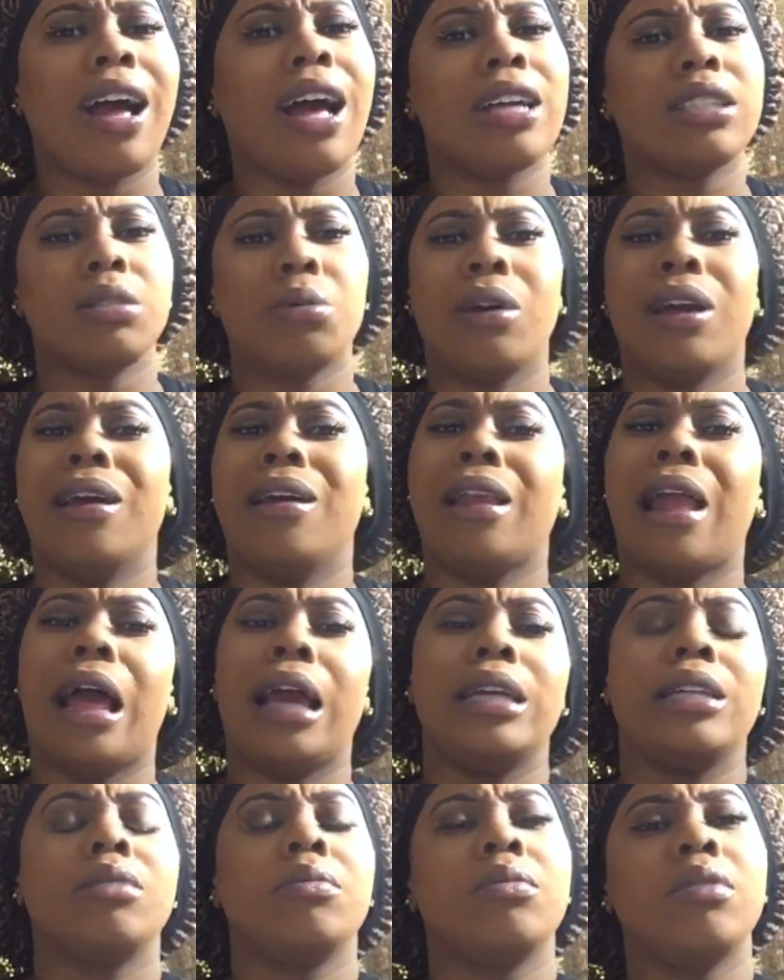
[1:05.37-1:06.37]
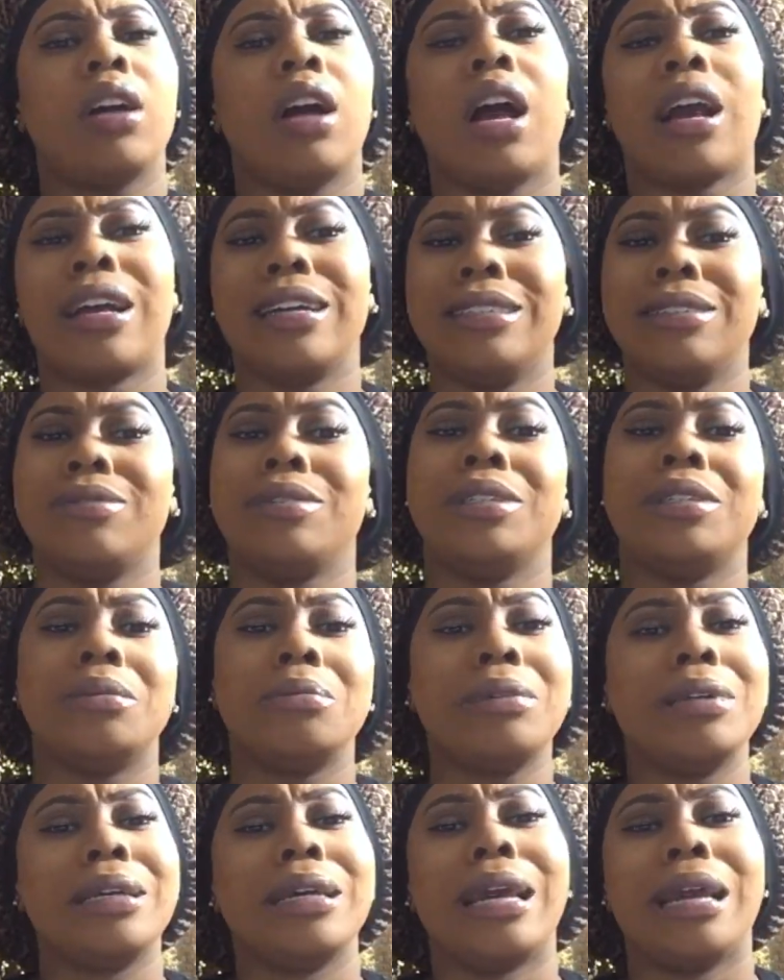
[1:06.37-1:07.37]
I swear, like, because if this
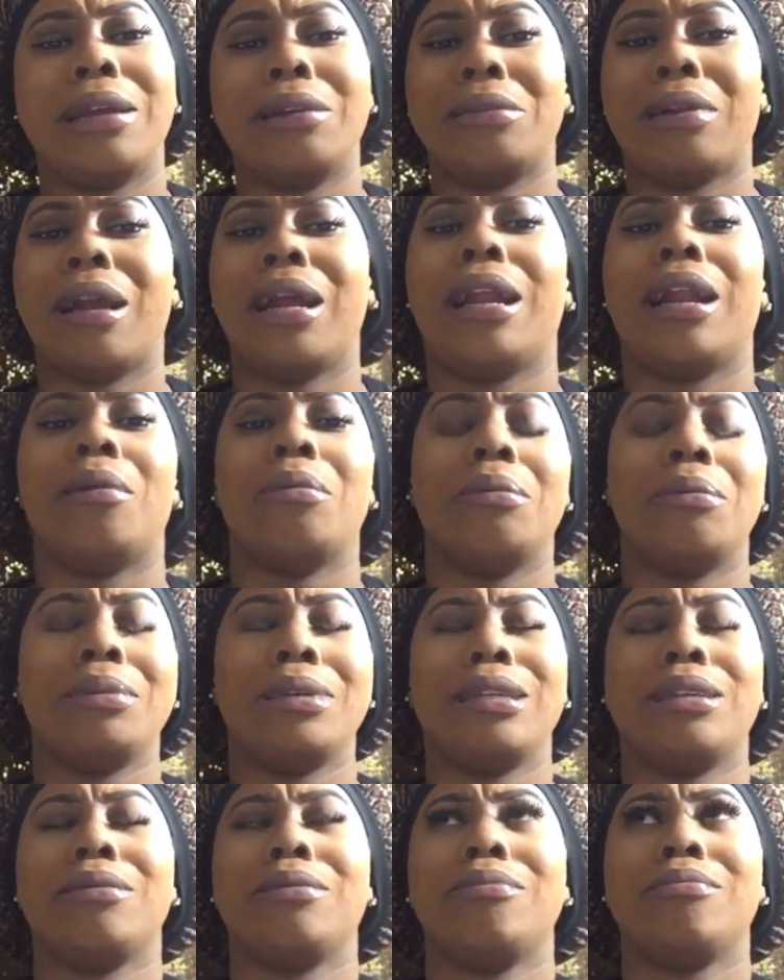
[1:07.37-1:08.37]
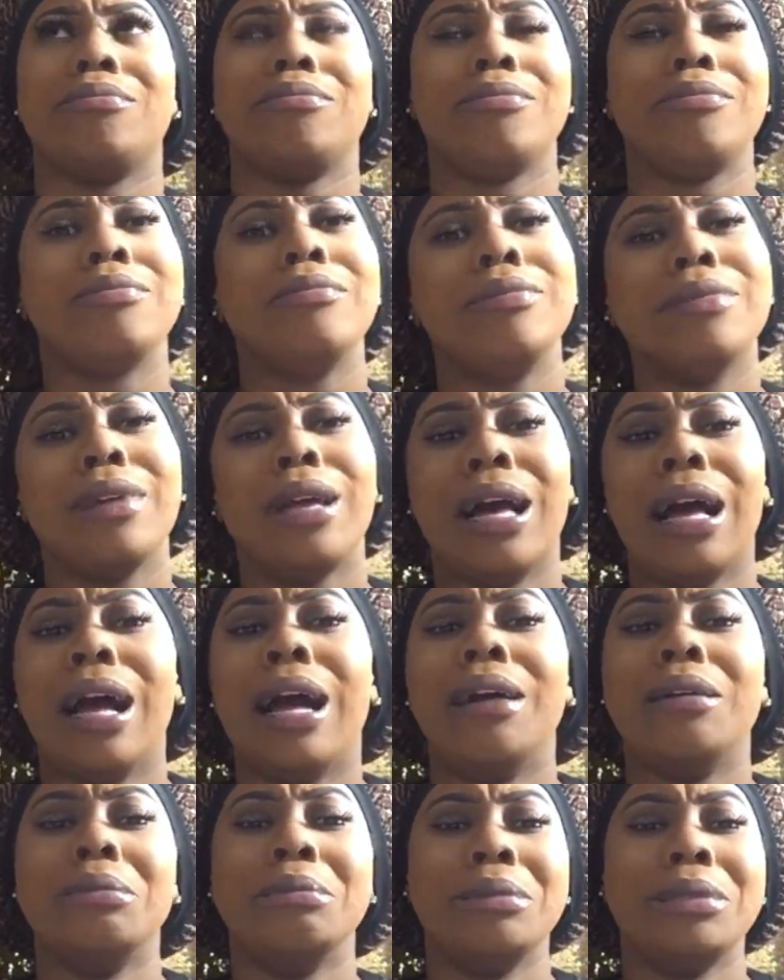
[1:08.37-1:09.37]
wig ain't right, I'm
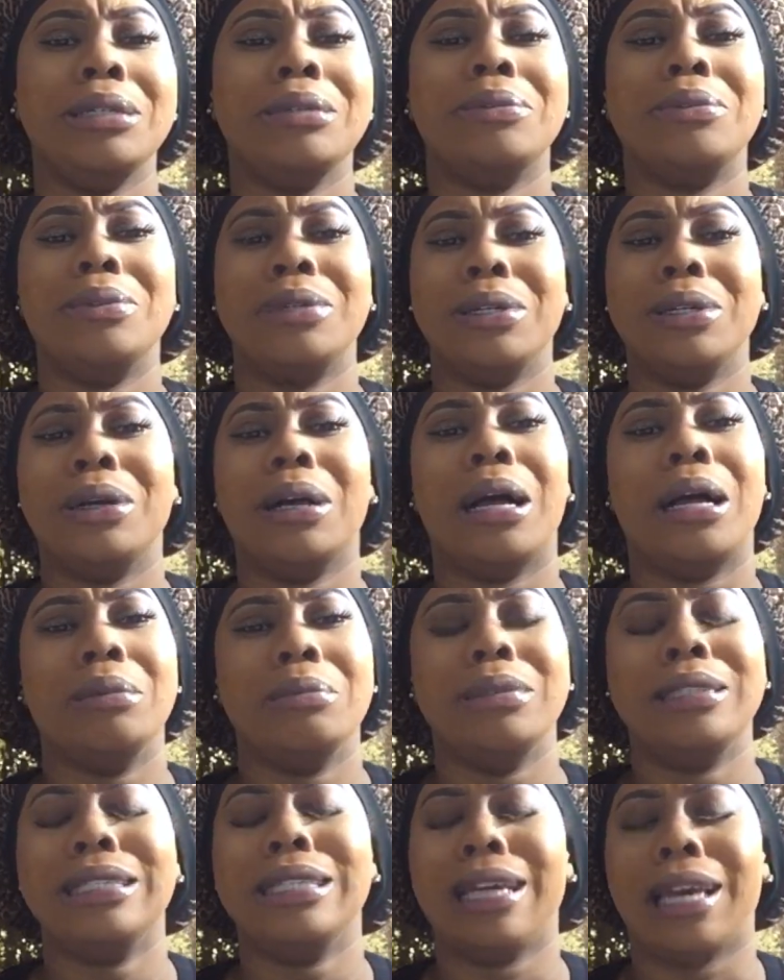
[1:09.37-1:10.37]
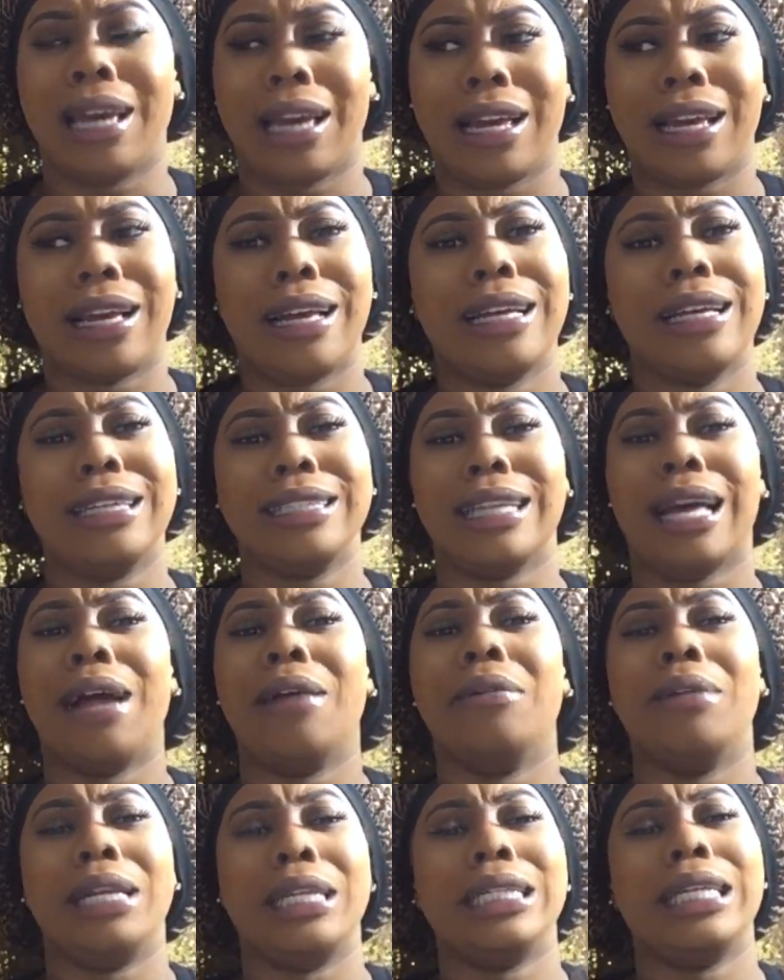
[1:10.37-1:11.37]
be real upset, because I
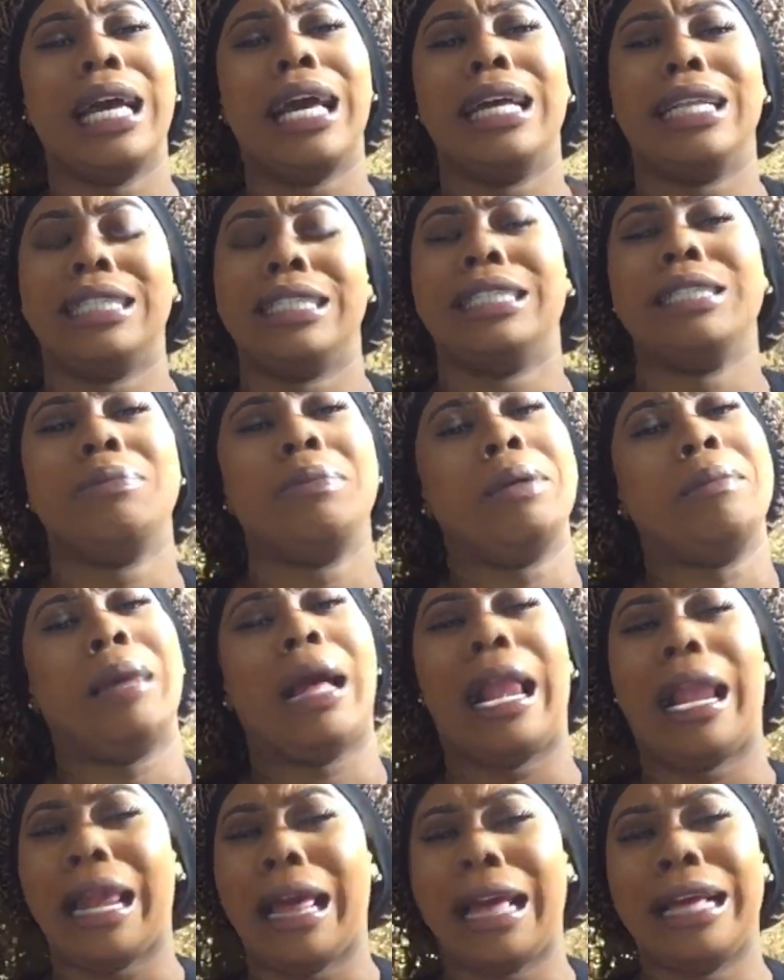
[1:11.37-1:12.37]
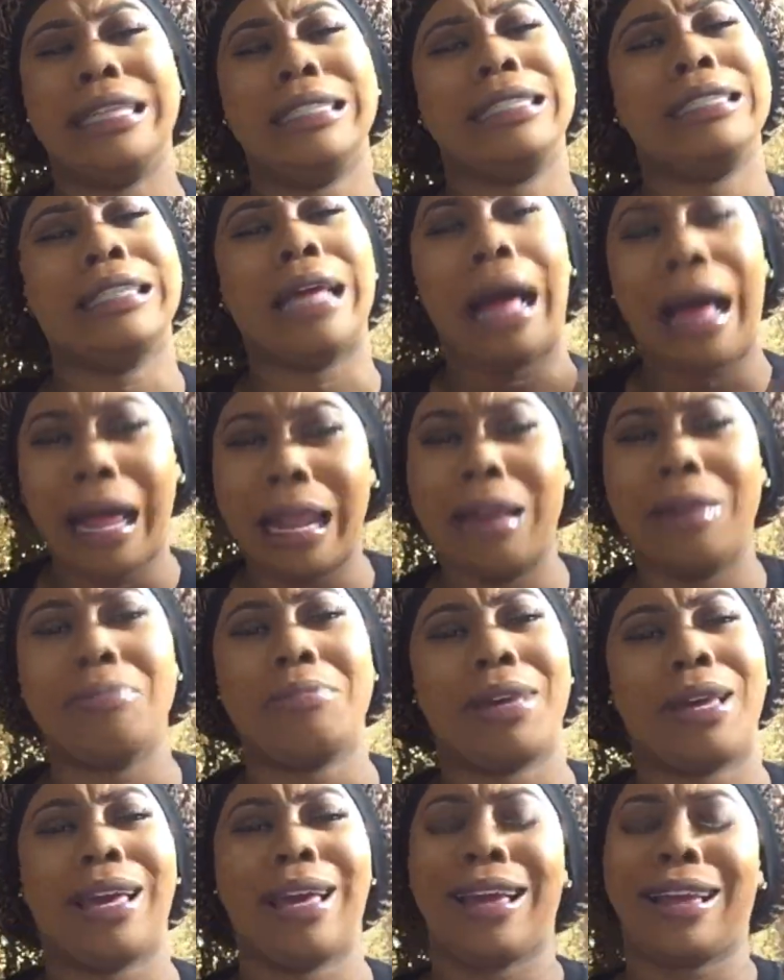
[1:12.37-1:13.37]
really had to spend my last dollar,
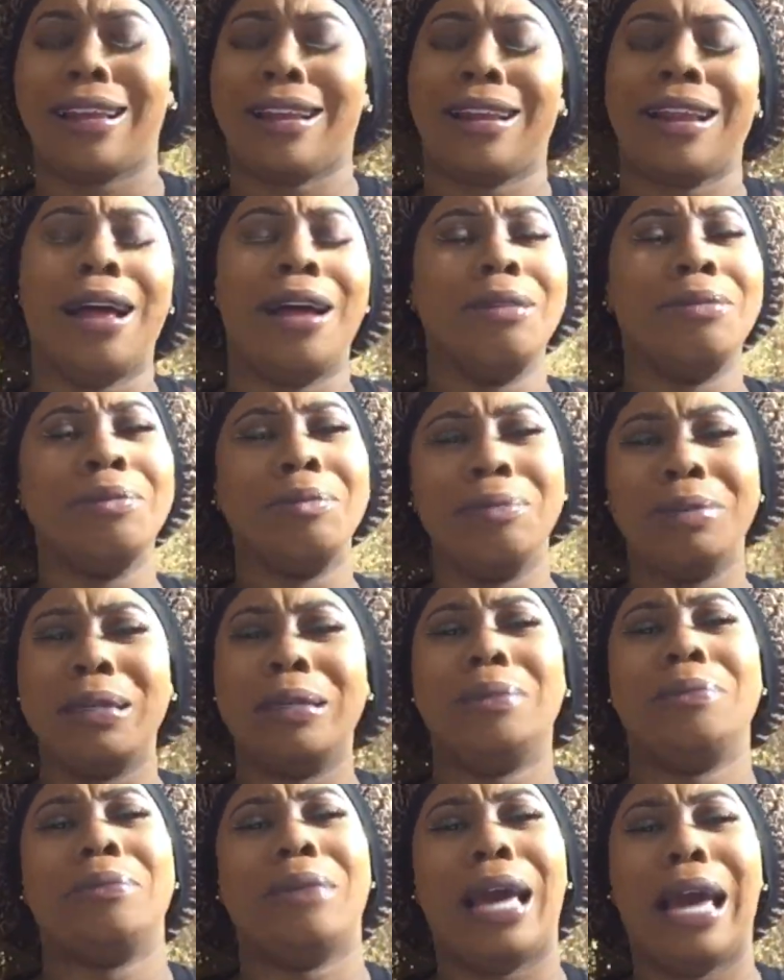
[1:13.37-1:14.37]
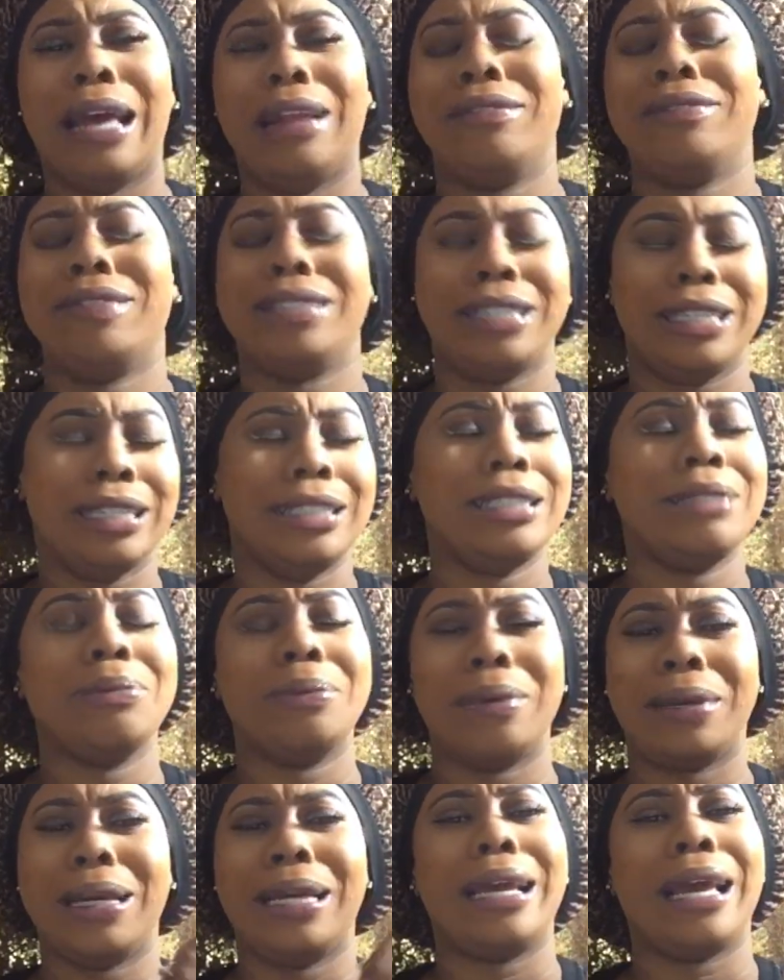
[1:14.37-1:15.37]
man, and I'm be mad if this
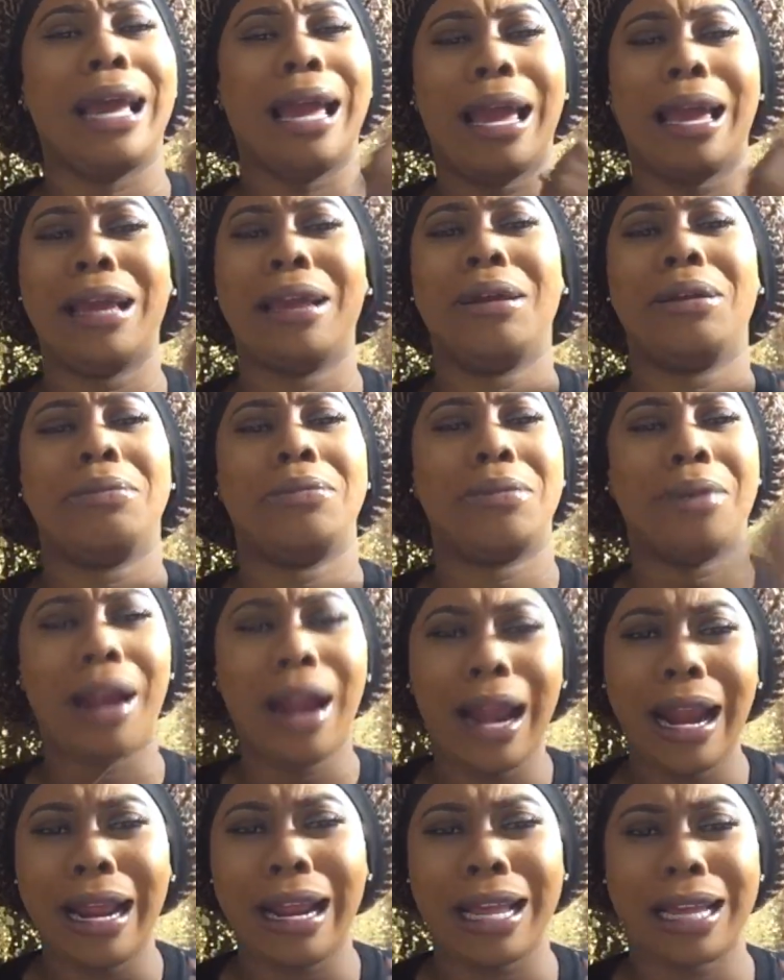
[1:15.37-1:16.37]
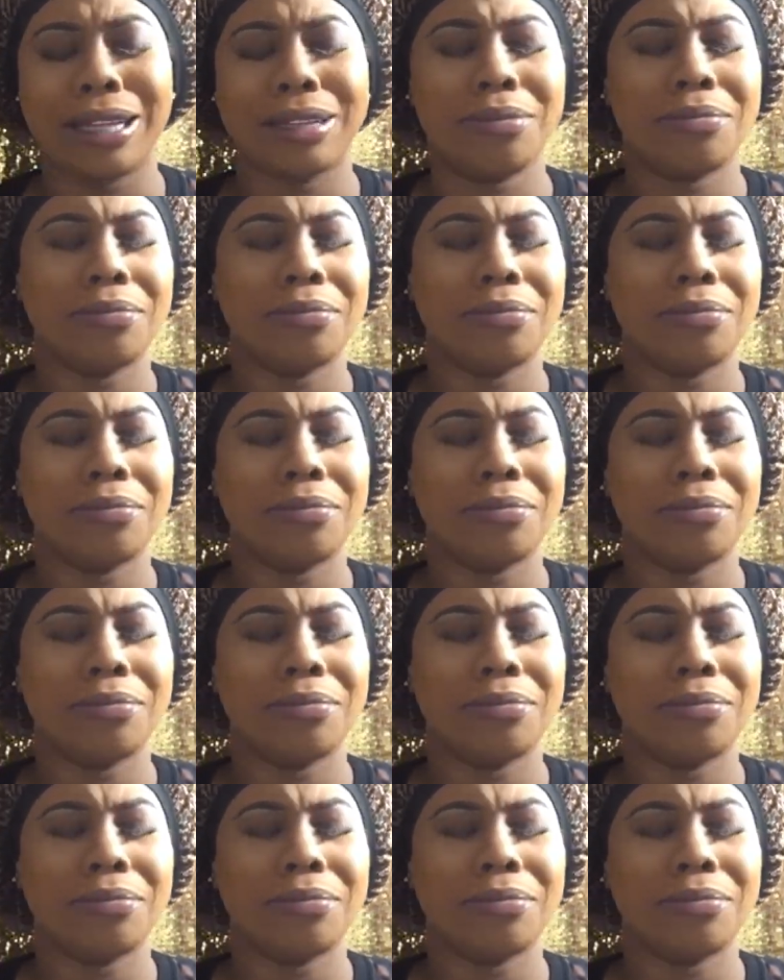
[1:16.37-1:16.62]
wig ain't right.